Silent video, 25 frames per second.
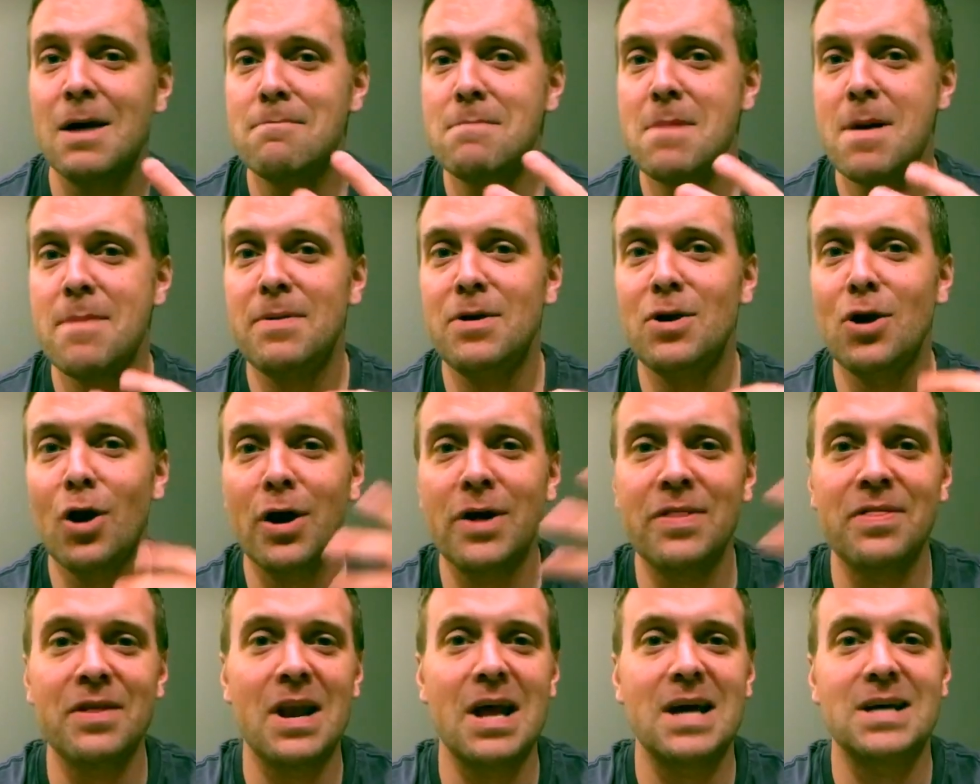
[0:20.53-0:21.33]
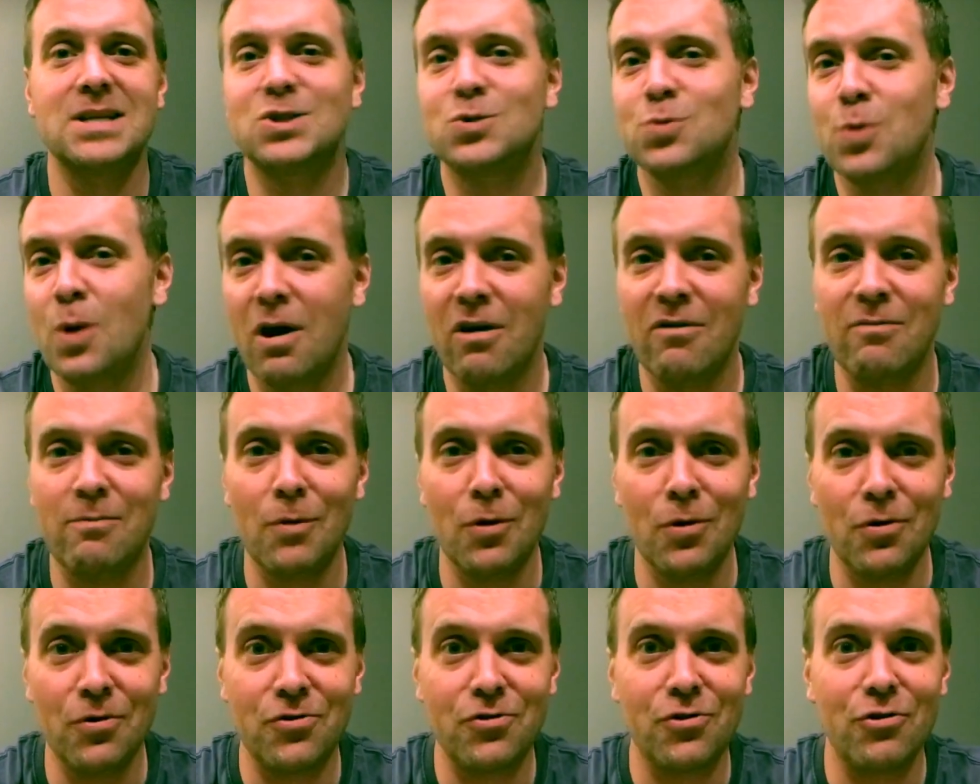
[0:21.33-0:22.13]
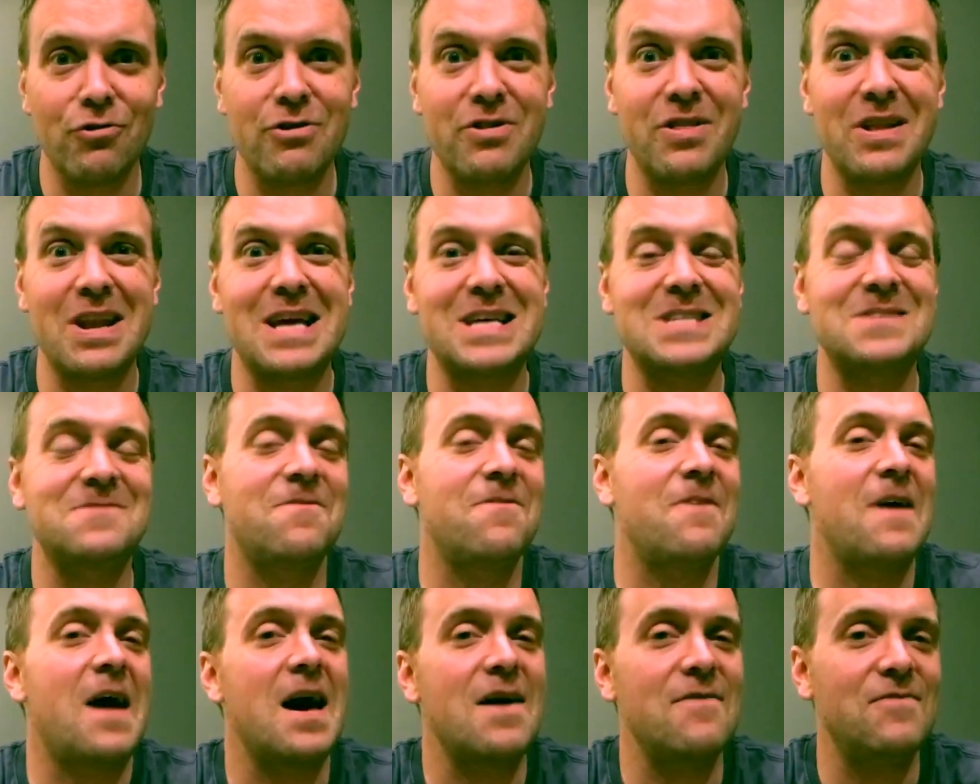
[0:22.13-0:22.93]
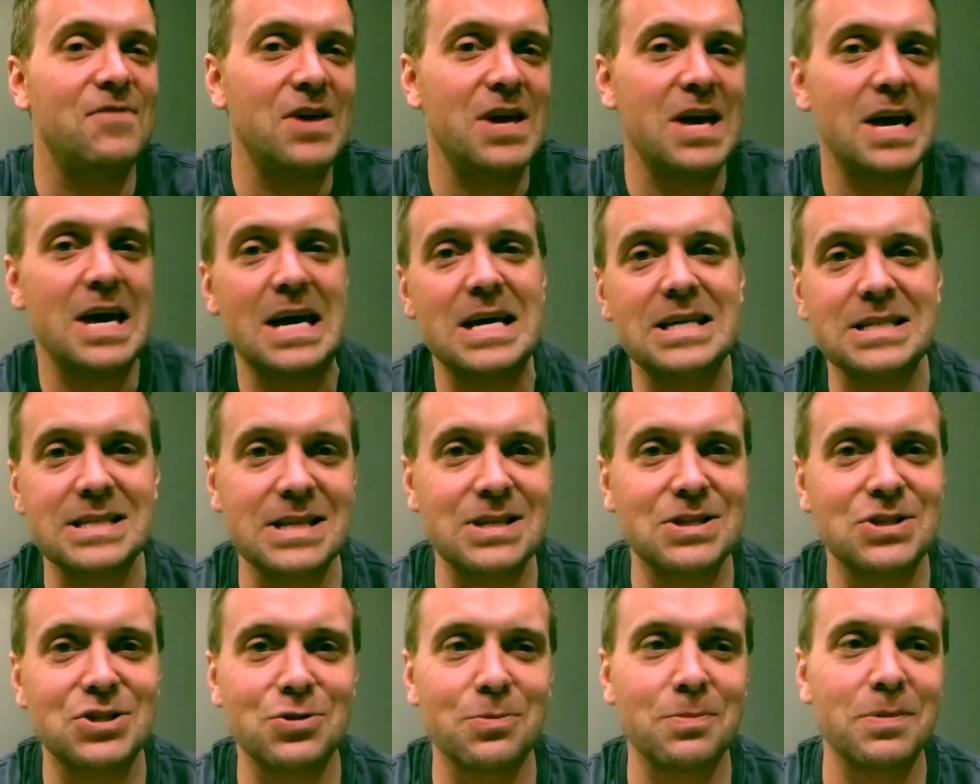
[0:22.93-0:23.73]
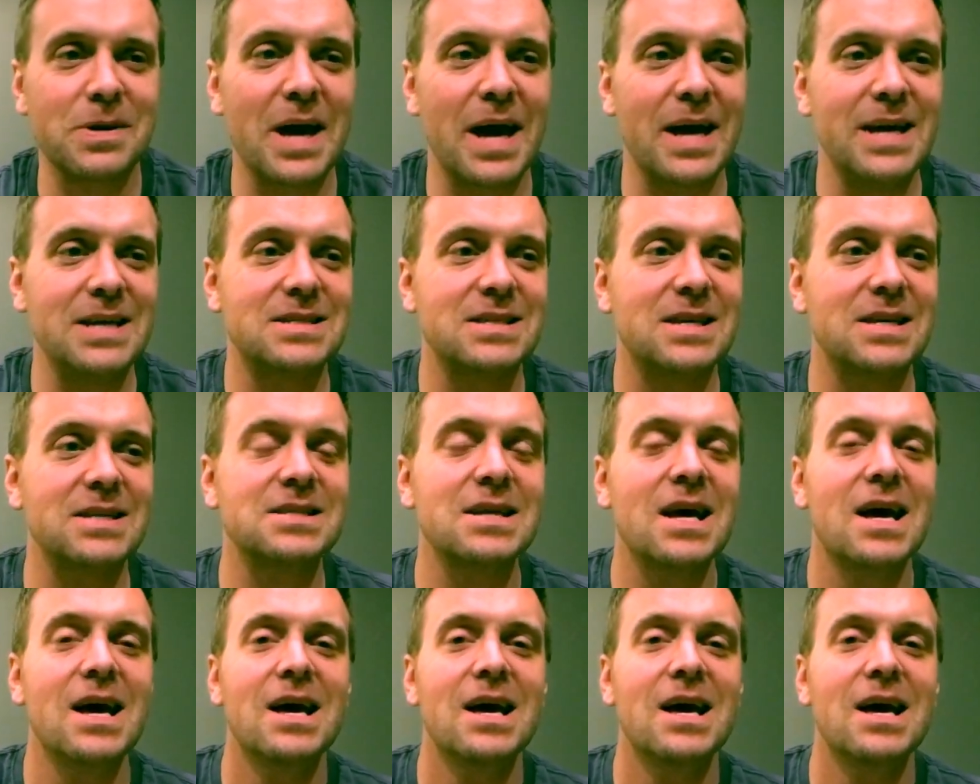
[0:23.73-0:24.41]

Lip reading: maybe not in the last 12 months or in the last 5 years in some cases.